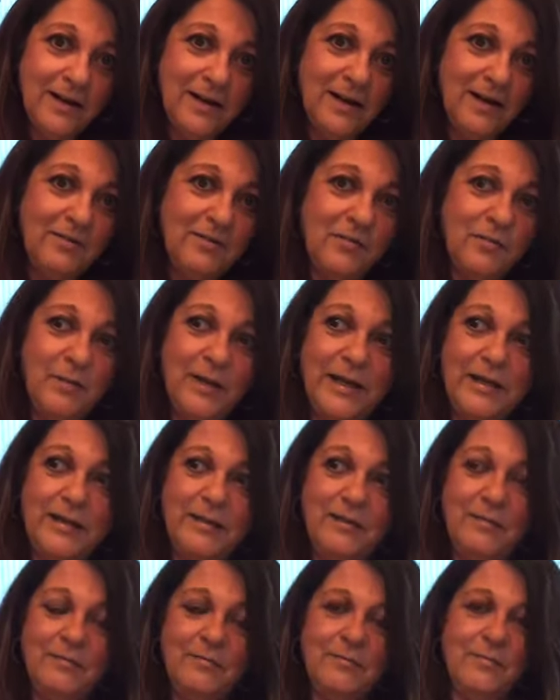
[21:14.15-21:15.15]
of my
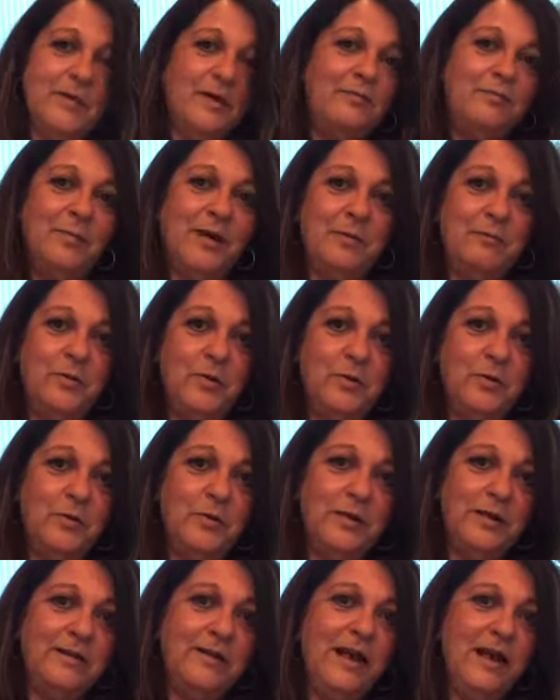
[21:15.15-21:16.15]

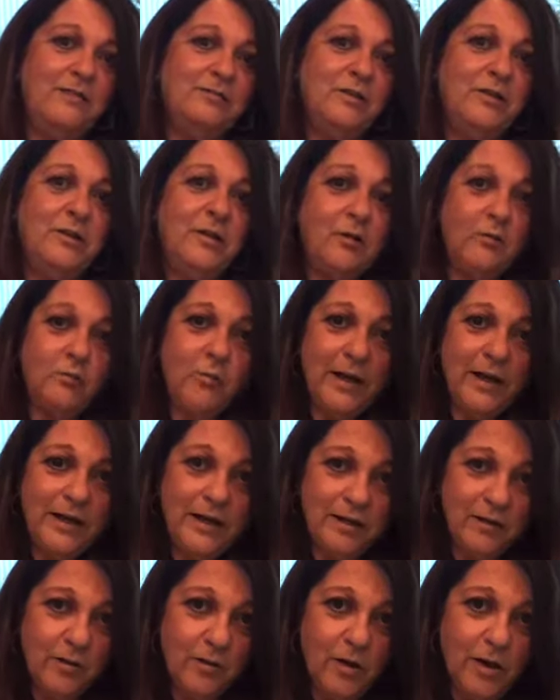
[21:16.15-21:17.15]
mood and have to go
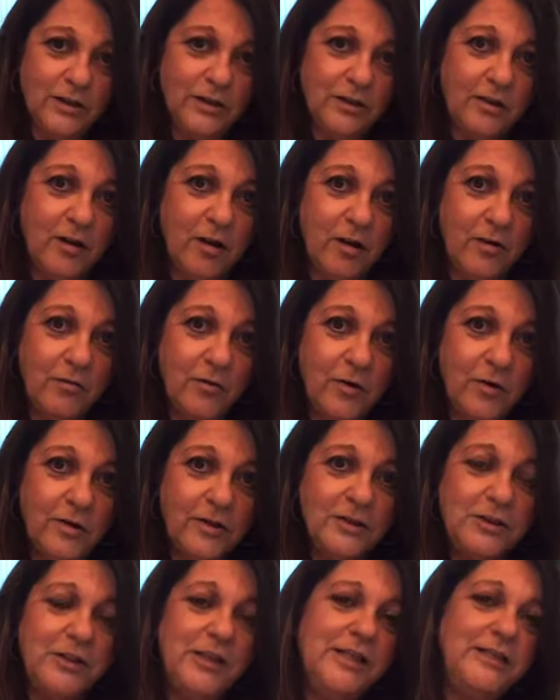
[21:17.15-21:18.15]
running across a golf
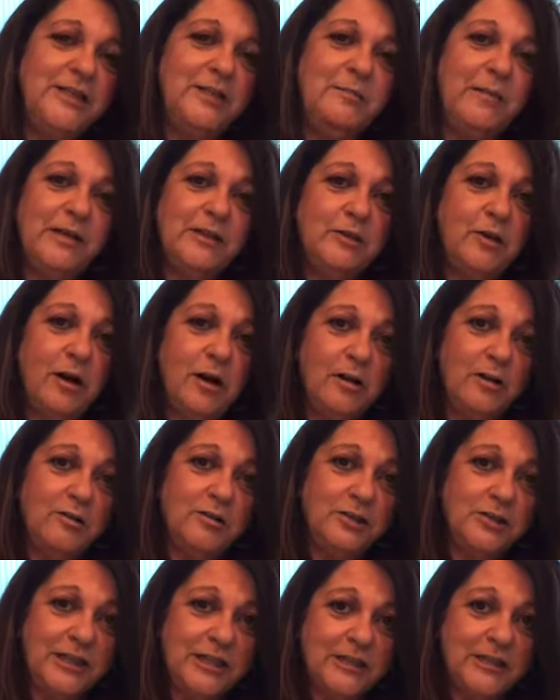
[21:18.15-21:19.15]
course chasing my dog
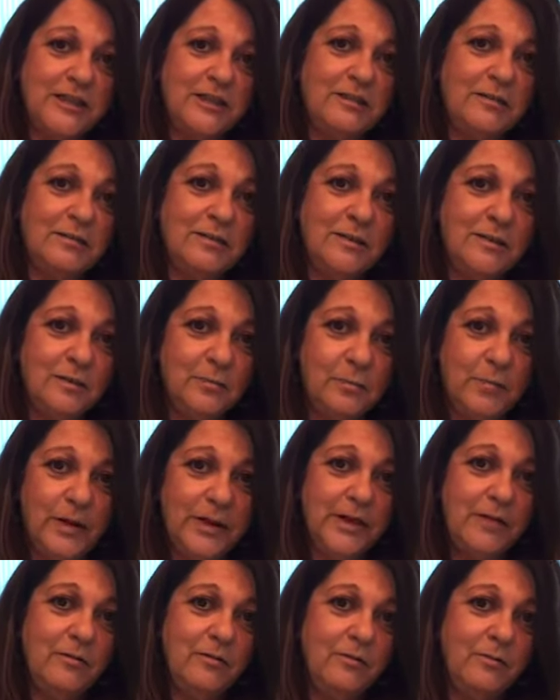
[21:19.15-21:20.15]
who's chasing a little
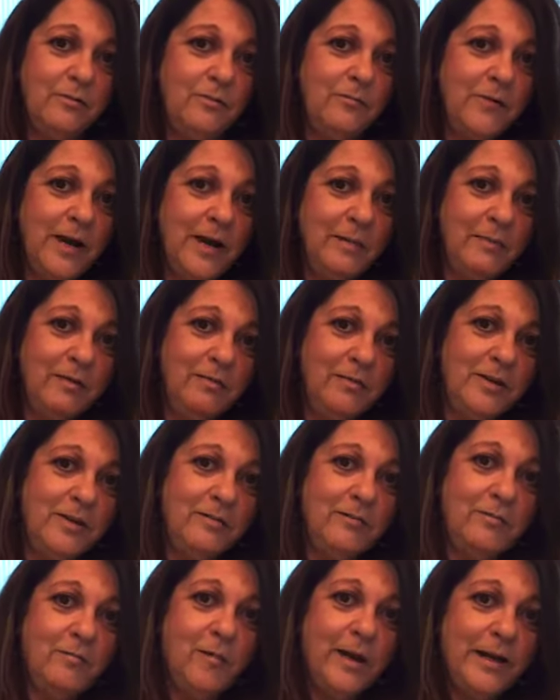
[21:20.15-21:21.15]
bunny rabbit with
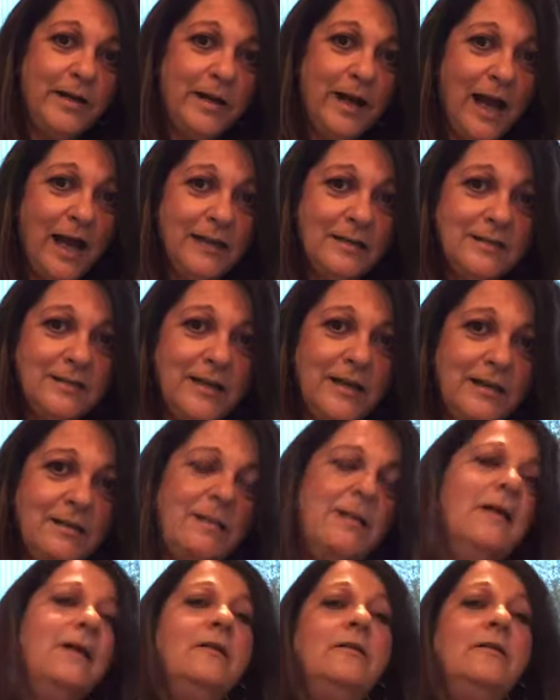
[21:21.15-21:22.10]
a white cottontail?